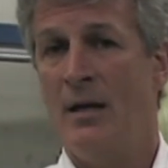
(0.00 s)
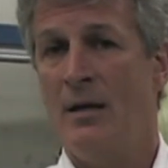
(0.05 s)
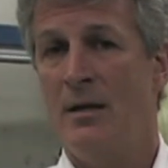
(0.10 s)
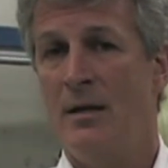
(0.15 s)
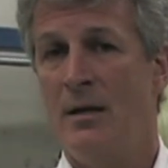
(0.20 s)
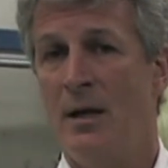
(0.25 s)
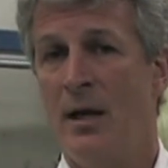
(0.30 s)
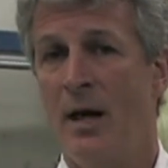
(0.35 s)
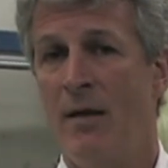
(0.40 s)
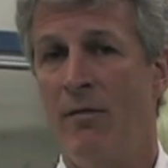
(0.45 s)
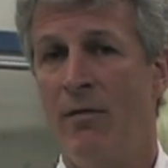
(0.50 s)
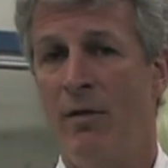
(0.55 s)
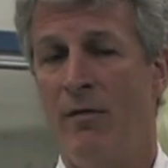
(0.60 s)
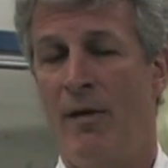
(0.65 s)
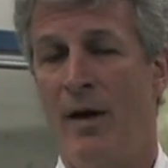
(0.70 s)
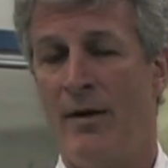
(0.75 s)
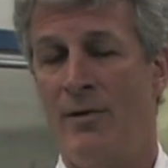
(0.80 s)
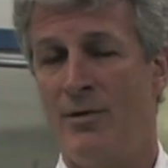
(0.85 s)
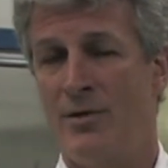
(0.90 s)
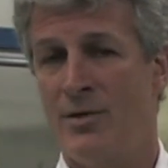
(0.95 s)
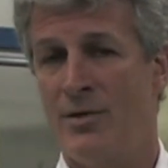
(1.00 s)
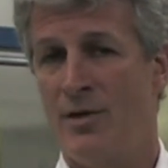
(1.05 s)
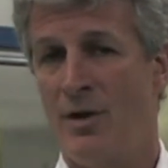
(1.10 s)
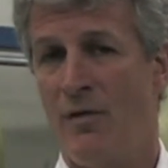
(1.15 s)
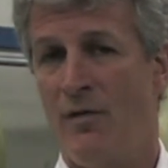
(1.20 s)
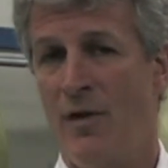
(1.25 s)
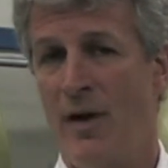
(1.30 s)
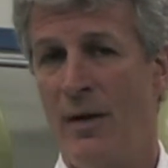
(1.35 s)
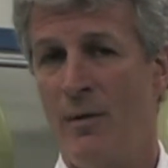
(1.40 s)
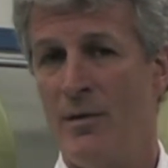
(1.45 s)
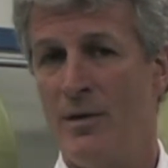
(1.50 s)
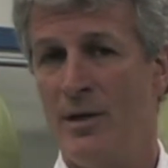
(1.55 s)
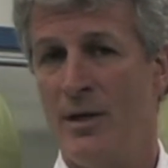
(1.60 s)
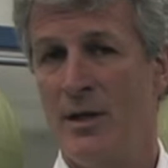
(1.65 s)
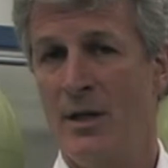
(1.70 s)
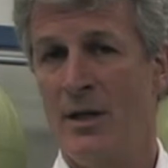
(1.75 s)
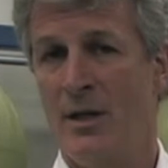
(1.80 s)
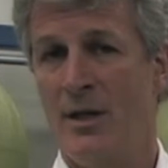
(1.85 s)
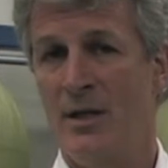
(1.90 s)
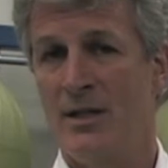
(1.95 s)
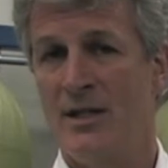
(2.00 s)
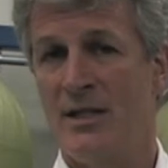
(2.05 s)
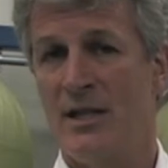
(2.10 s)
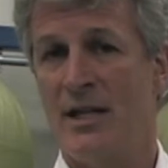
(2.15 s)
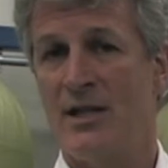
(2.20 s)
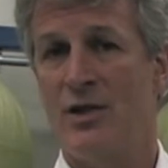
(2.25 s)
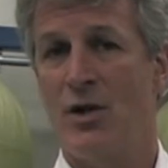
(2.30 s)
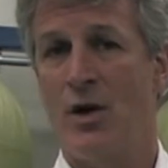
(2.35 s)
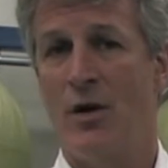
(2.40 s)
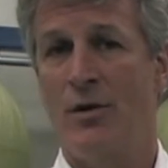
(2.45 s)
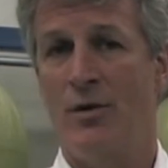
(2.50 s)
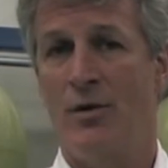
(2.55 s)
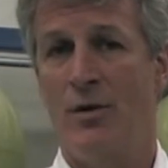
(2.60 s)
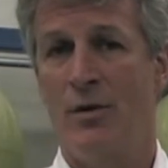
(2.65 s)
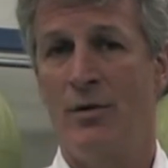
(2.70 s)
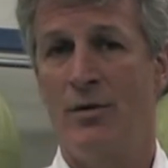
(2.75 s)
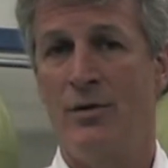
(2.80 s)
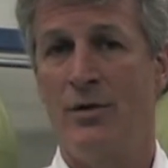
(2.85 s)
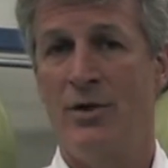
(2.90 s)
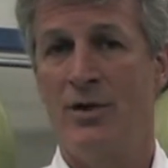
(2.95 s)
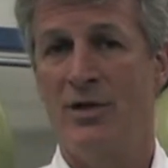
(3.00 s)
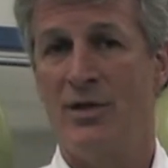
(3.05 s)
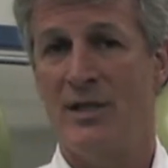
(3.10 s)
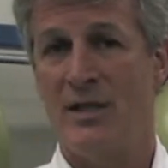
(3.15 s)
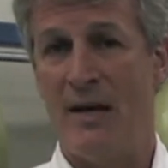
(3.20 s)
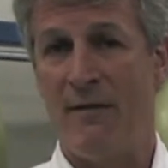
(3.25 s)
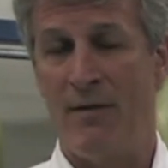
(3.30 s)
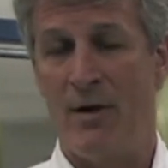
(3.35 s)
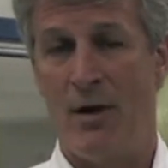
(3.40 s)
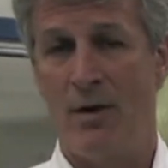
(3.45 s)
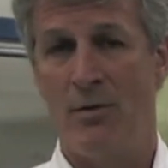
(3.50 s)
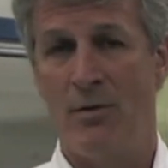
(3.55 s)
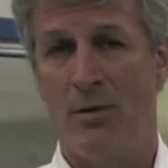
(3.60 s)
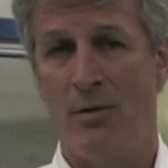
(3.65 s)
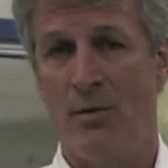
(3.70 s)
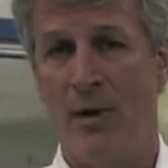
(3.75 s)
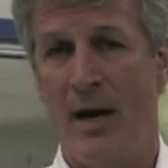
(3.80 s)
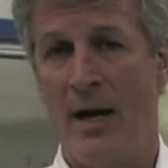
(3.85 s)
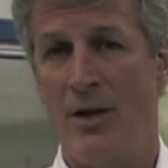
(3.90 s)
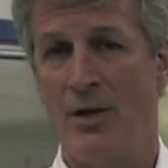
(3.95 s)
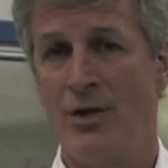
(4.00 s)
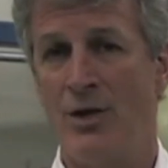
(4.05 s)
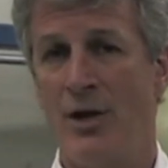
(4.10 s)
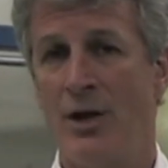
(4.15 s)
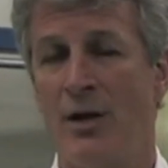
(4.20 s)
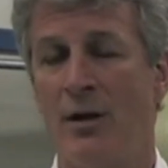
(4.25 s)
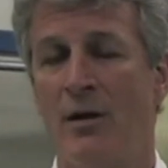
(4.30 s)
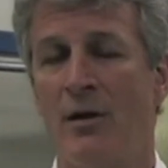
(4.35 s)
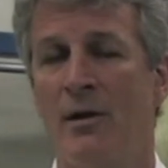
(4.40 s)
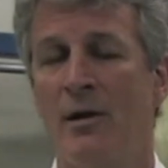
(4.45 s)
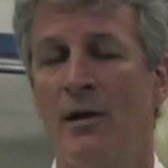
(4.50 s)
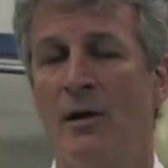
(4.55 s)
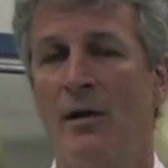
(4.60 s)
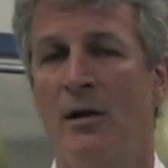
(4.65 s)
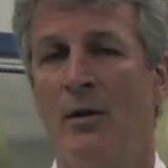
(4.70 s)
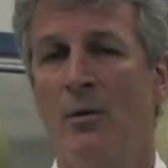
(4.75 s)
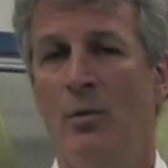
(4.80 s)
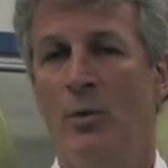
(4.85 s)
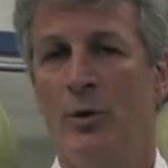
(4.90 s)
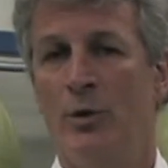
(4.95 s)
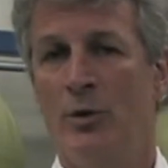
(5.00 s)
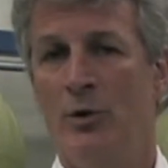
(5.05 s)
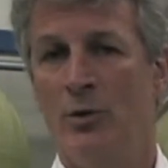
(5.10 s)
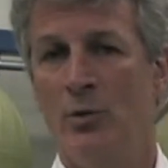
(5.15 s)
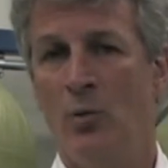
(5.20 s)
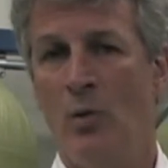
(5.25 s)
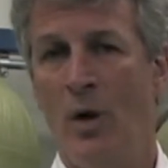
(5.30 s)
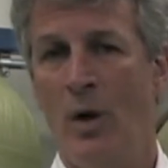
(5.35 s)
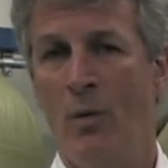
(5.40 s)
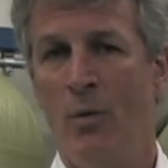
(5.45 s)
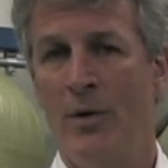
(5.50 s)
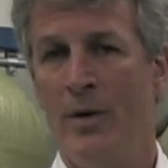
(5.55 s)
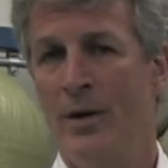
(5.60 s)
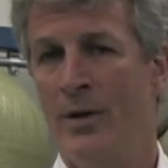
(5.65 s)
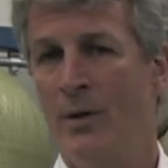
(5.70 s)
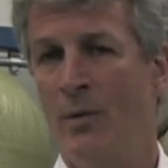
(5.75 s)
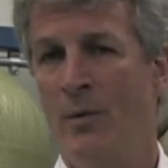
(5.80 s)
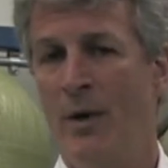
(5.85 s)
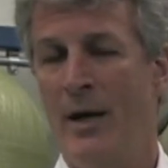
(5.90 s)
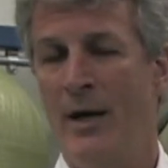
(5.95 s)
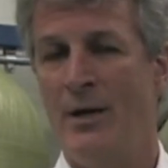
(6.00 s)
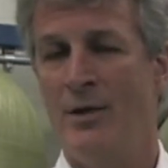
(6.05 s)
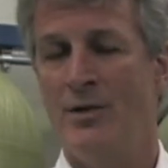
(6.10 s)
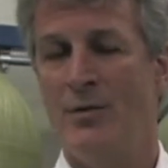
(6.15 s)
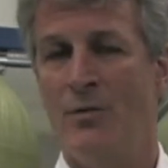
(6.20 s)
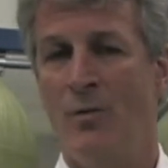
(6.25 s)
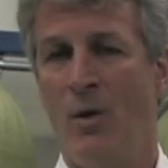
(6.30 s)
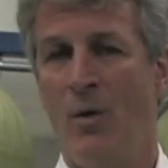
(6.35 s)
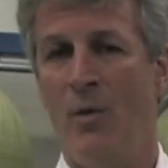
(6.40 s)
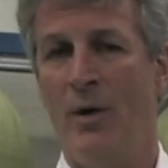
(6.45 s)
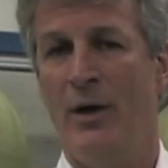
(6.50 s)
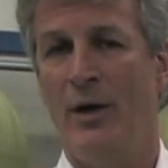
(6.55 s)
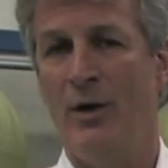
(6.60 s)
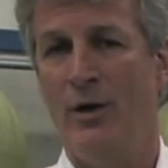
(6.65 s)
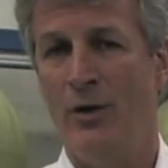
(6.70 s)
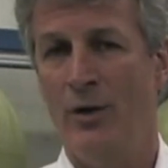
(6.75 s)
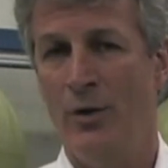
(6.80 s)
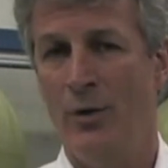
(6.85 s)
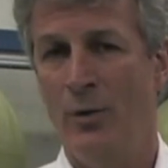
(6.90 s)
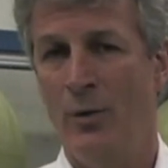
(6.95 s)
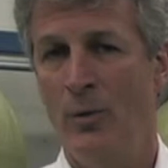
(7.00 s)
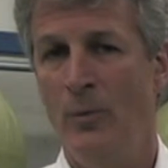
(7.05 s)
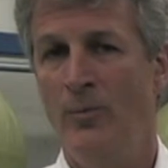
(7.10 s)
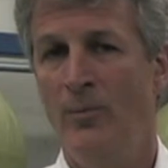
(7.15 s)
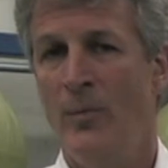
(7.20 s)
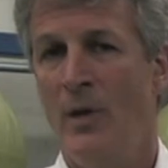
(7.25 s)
level of hydrogen sulfide was in the 600 to 700 range here, which was well within the range of what we could do.